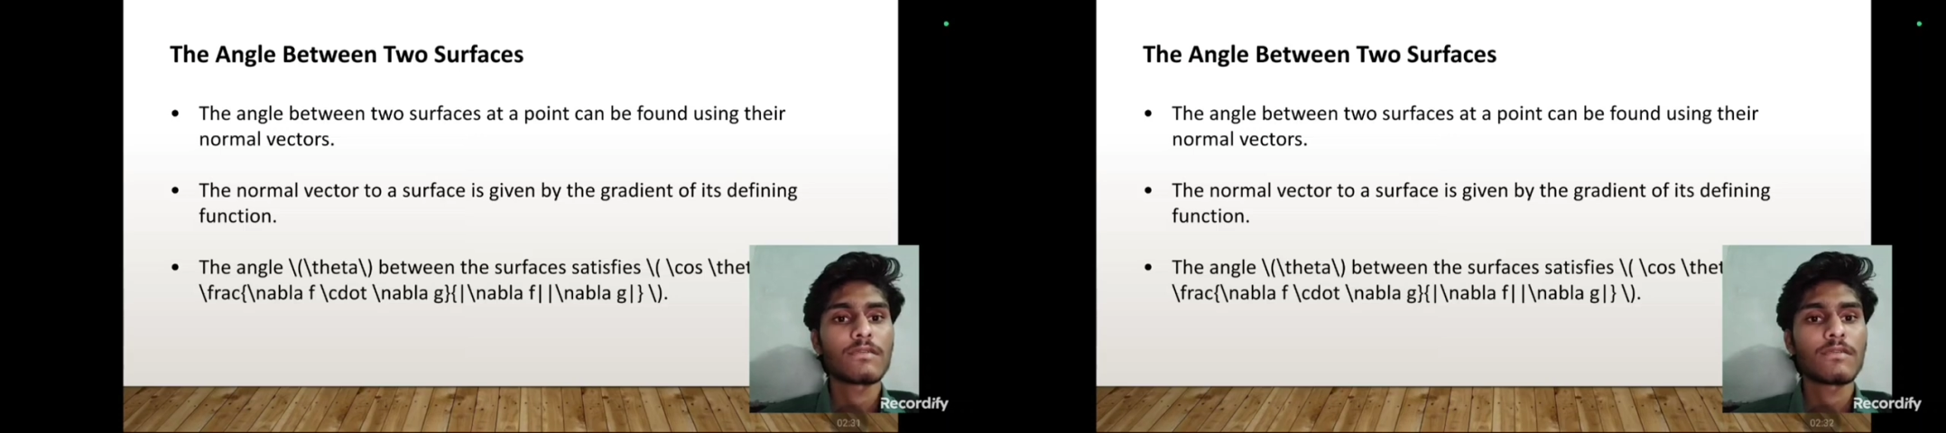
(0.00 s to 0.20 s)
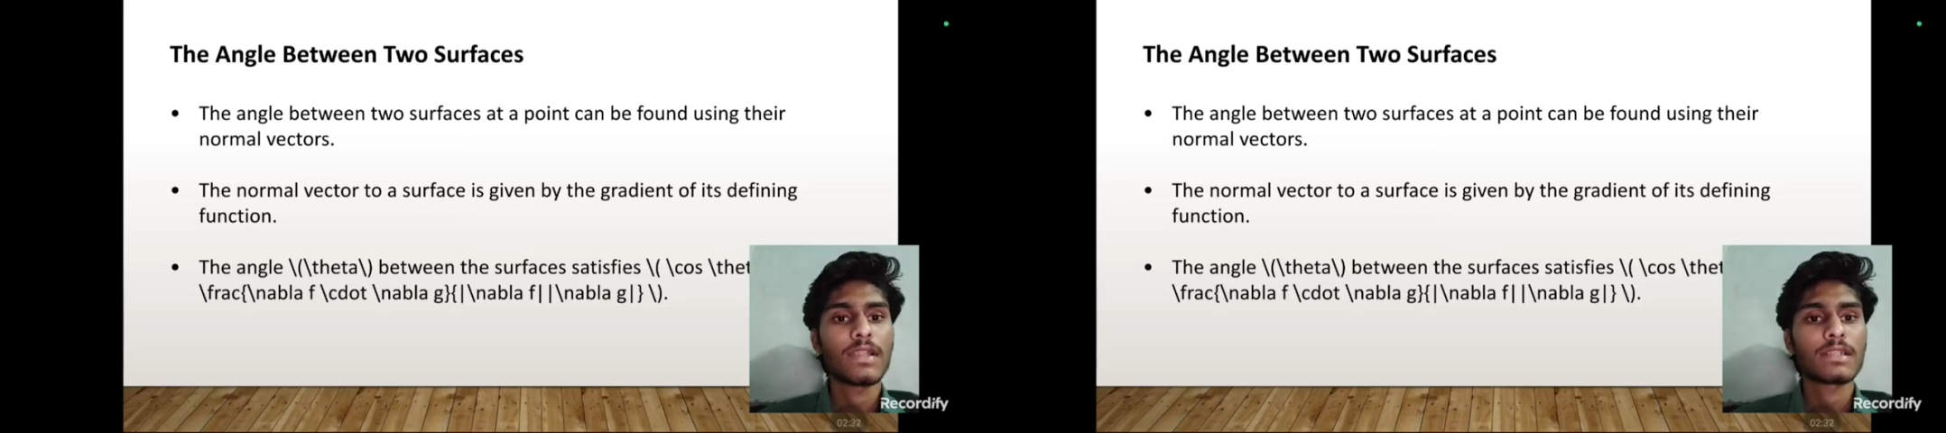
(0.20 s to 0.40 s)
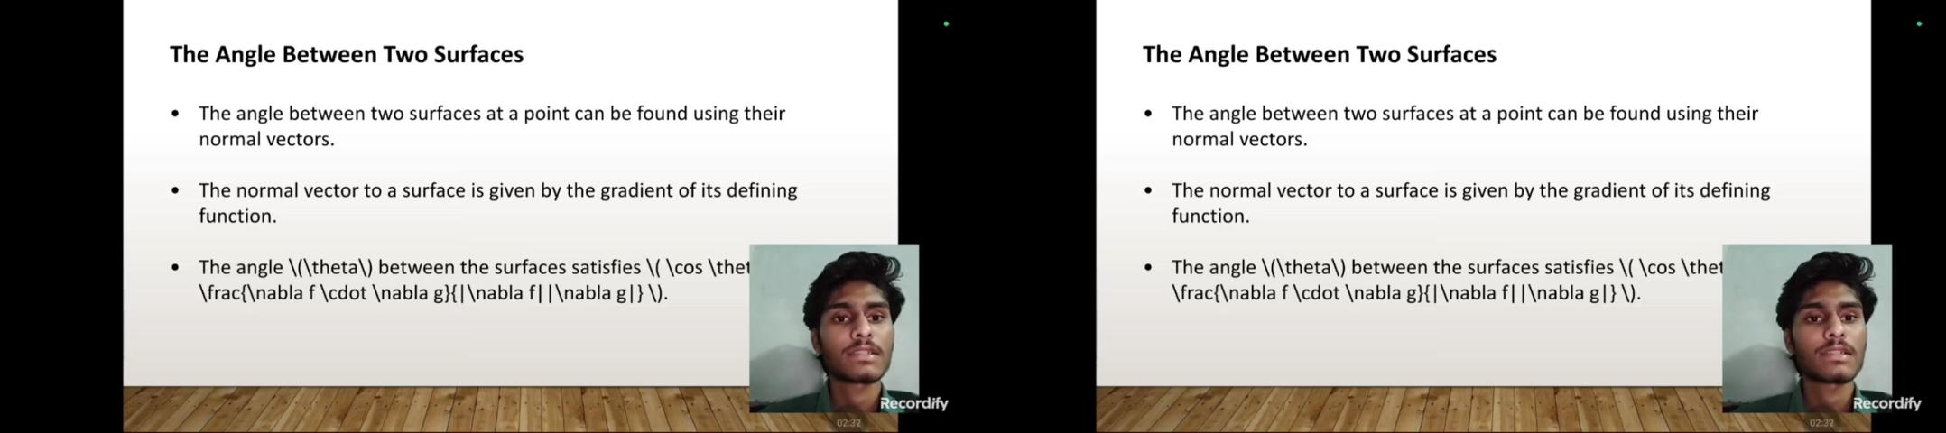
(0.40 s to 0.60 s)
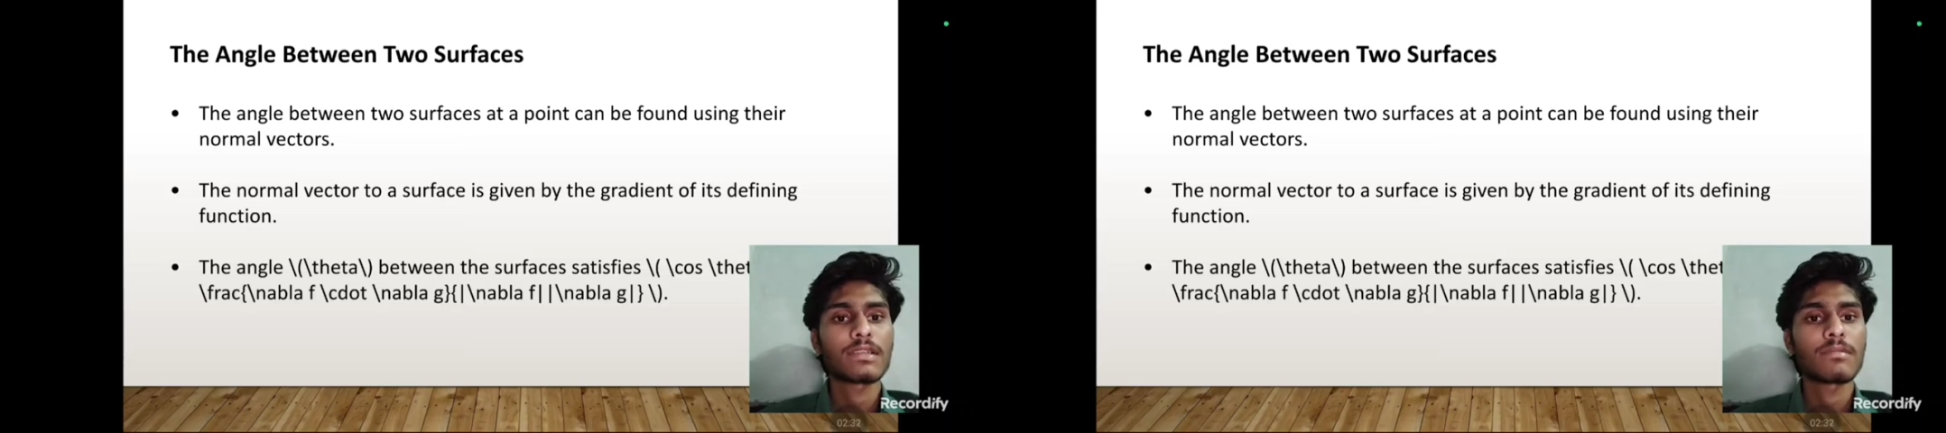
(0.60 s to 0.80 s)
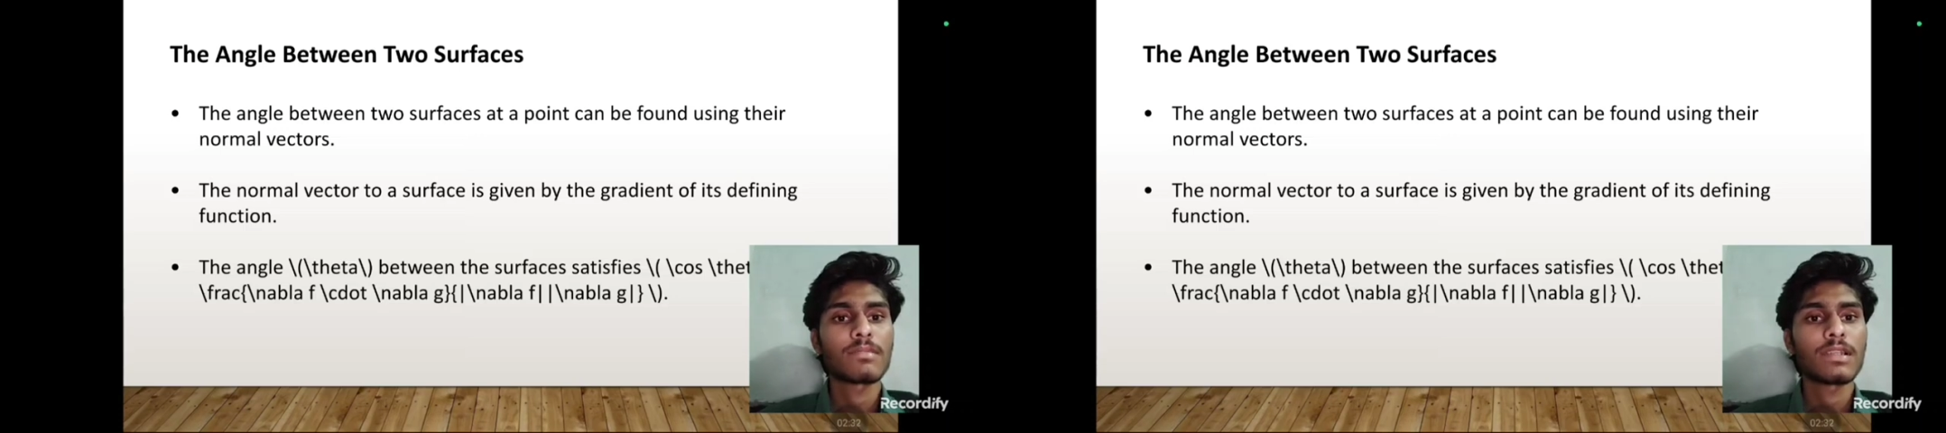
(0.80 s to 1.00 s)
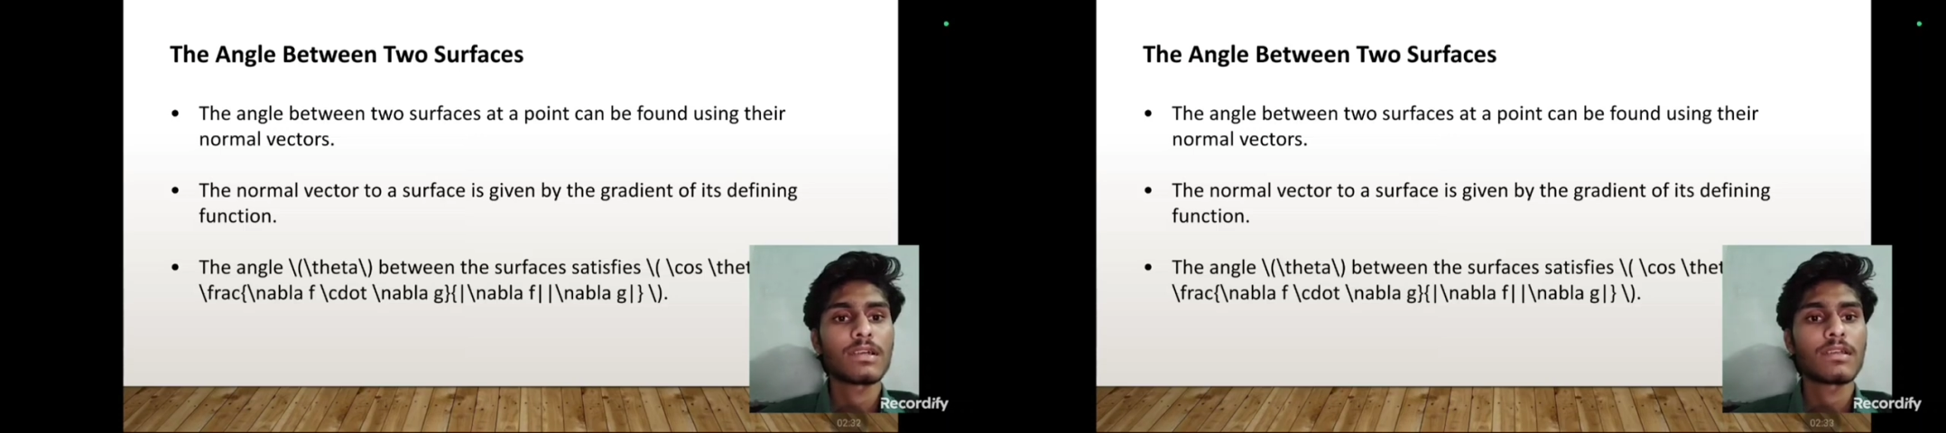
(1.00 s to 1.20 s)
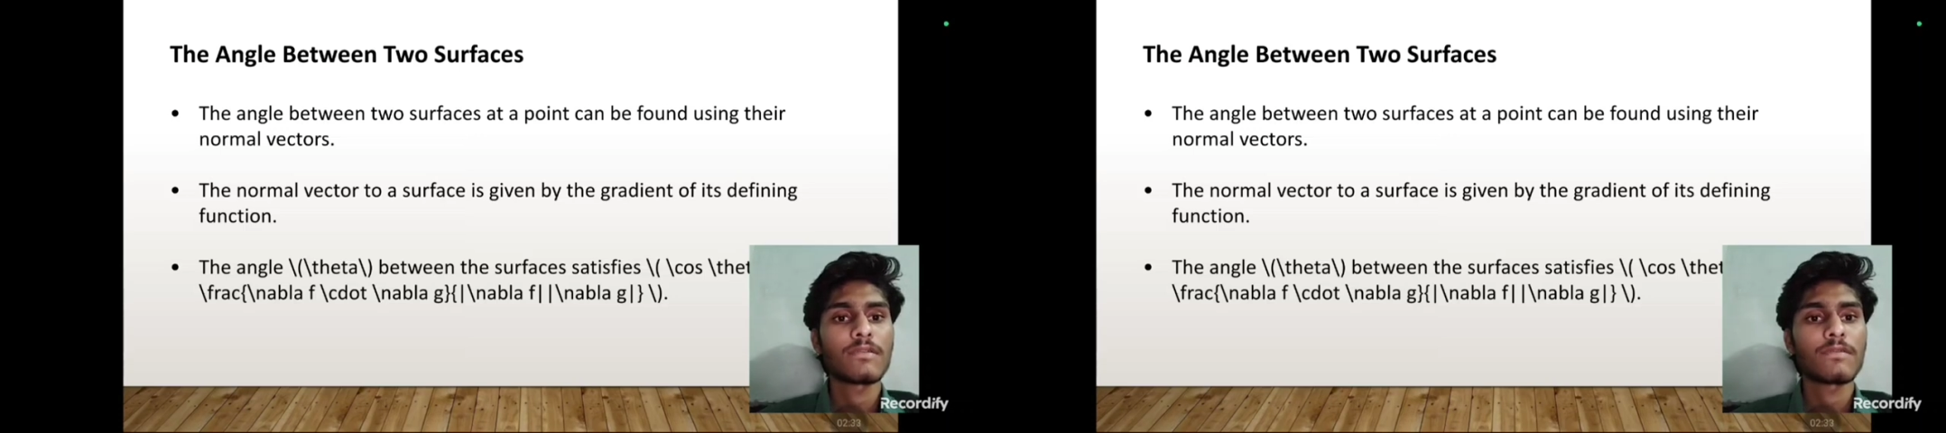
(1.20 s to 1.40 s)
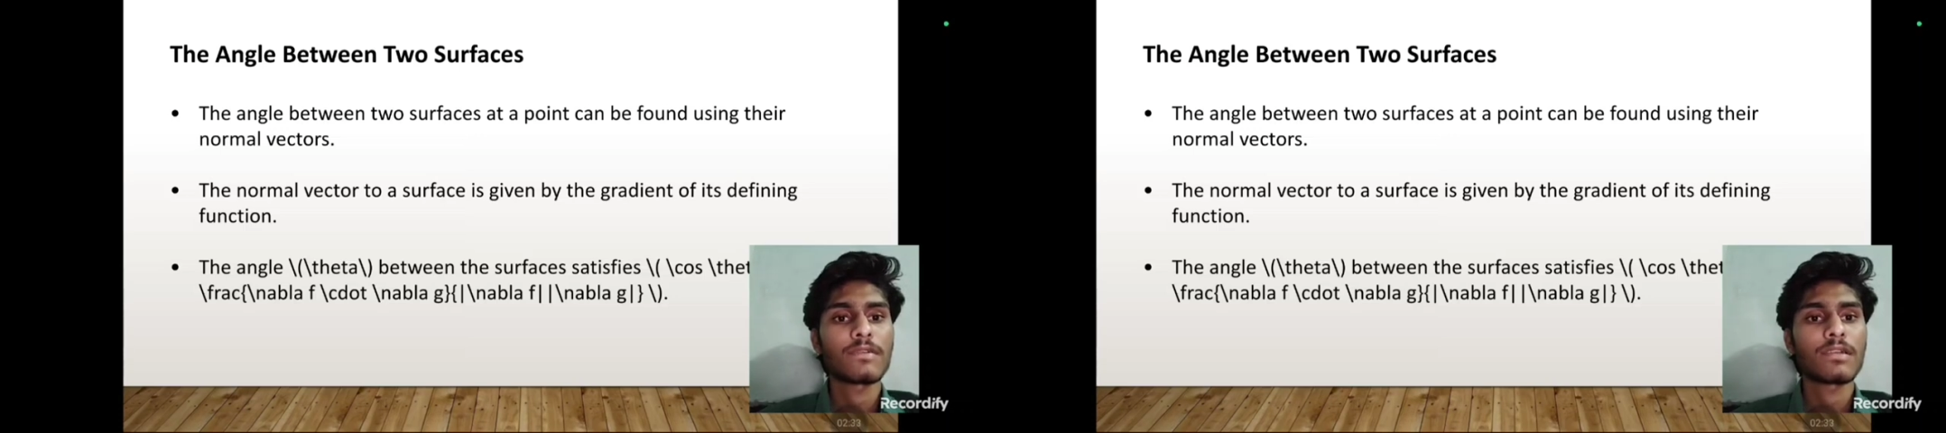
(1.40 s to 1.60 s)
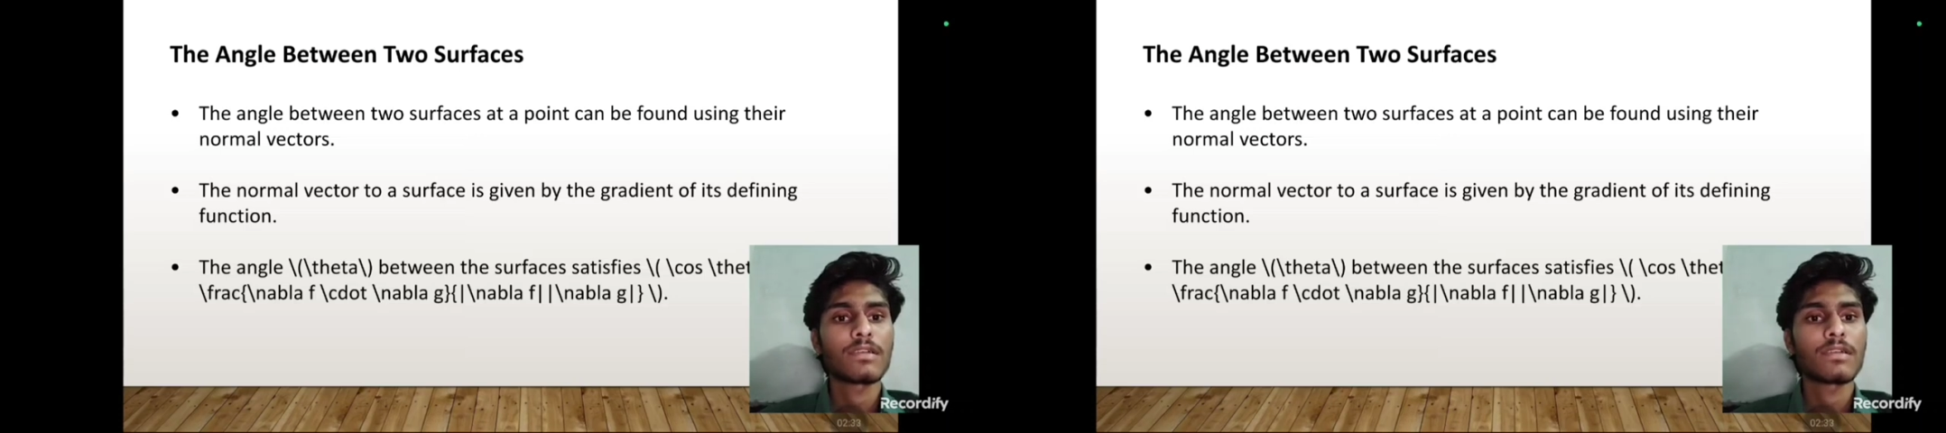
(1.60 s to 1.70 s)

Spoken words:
Fraction nebula f